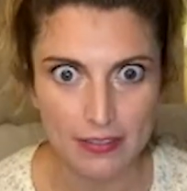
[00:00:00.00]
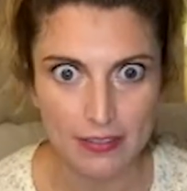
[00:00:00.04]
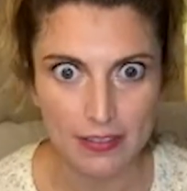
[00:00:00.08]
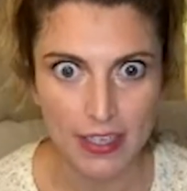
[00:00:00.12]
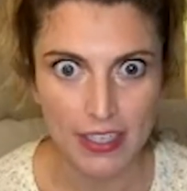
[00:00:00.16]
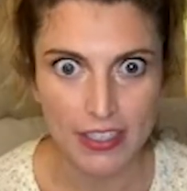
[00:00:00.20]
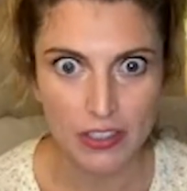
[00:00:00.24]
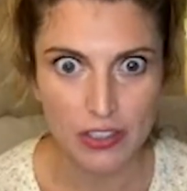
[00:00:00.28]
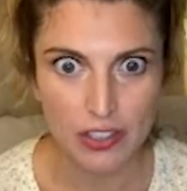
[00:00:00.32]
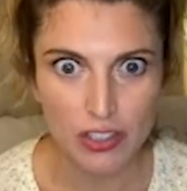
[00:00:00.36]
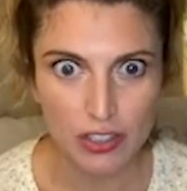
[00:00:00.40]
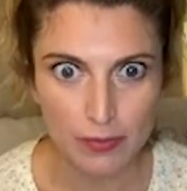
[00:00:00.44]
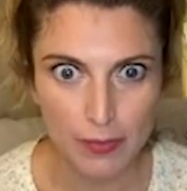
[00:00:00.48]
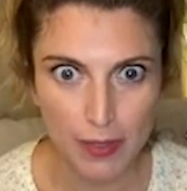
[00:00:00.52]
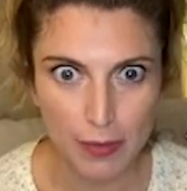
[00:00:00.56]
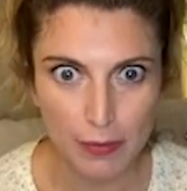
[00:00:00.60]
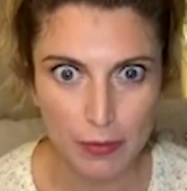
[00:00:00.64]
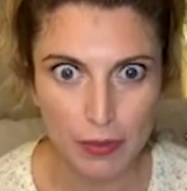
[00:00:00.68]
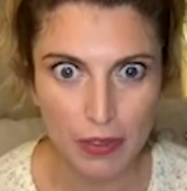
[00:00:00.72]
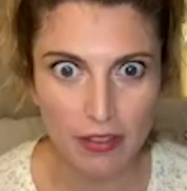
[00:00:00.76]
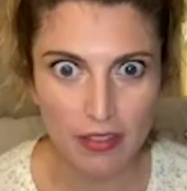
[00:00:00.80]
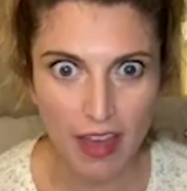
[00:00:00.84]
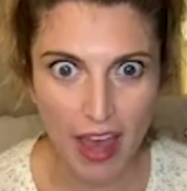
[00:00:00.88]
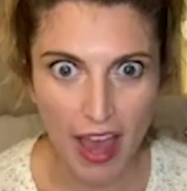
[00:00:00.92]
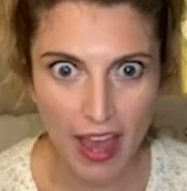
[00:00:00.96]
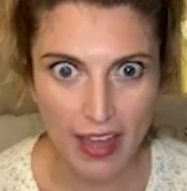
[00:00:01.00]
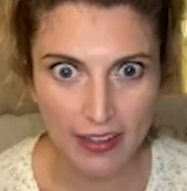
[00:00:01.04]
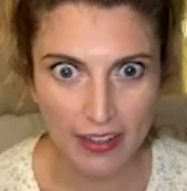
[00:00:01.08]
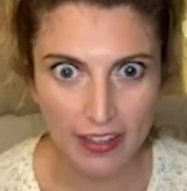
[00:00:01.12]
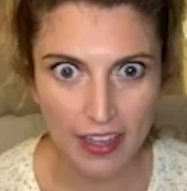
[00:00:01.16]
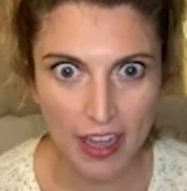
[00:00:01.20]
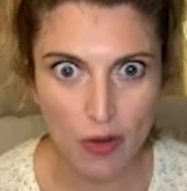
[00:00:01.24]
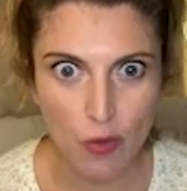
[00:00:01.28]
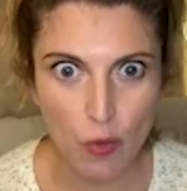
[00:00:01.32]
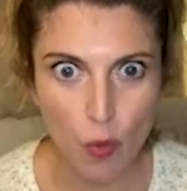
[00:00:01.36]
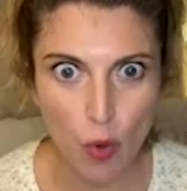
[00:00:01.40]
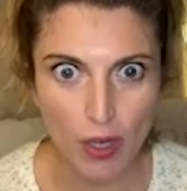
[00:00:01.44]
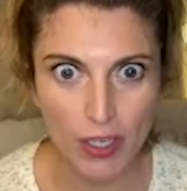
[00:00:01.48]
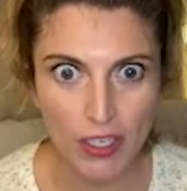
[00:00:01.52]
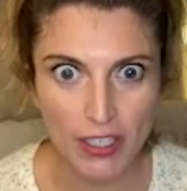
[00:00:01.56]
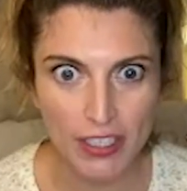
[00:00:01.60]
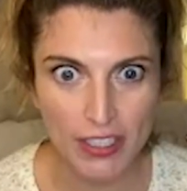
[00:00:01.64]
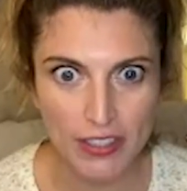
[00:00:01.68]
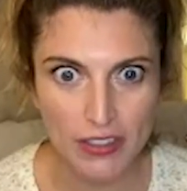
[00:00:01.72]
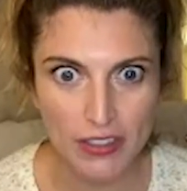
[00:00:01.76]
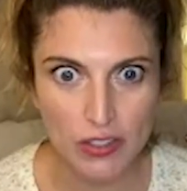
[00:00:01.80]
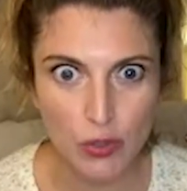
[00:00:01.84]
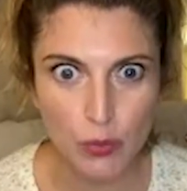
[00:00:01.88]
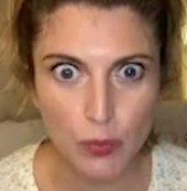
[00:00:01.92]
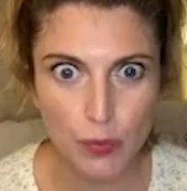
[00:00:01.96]
I just remember that, like I wanted
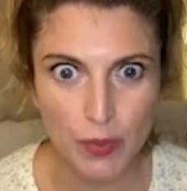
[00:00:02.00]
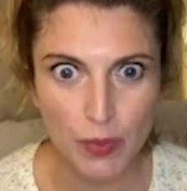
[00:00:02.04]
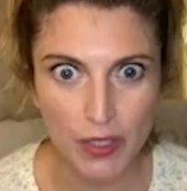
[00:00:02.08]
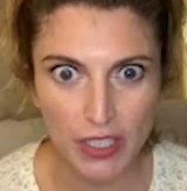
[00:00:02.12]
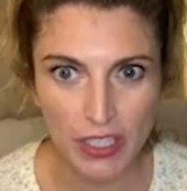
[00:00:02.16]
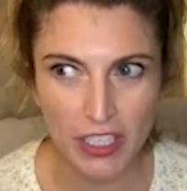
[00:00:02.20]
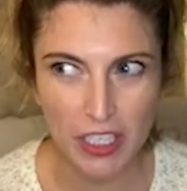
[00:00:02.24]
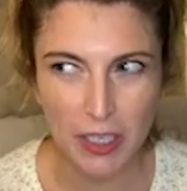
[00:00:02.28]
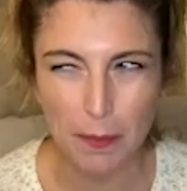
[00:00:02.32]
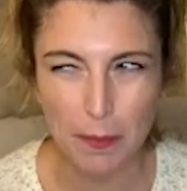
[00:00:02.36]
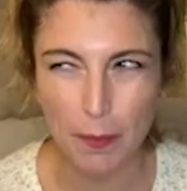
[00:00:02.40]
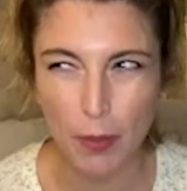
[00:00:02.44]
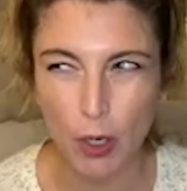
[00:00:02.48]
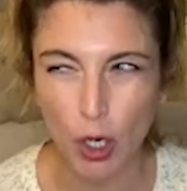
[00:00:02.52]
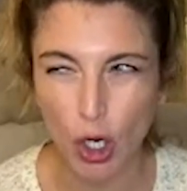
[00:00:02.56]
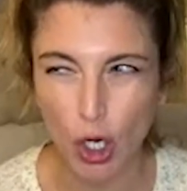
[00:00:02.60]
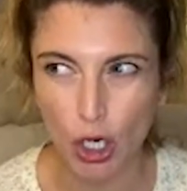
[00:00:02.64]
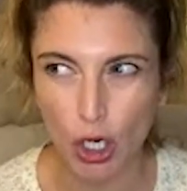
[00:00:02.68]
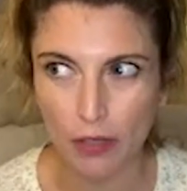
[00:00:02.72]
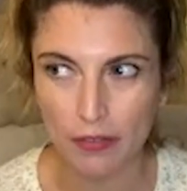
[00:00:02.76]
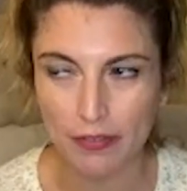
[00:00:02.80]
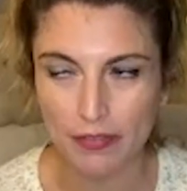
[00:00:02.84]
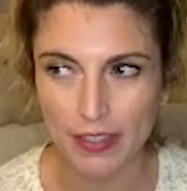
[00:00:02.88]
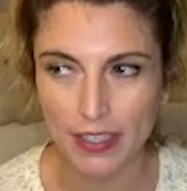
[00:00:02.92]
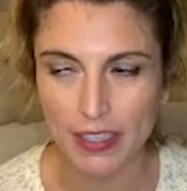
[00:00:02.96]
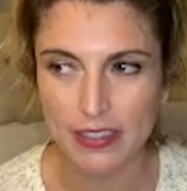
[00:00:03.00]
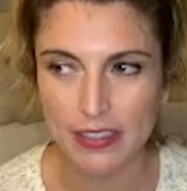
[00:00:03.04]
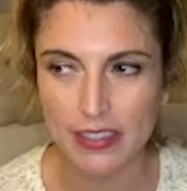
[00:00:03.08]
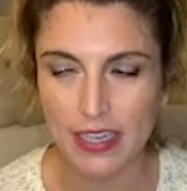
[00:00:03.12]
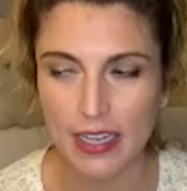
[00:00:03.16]
it to be perfect.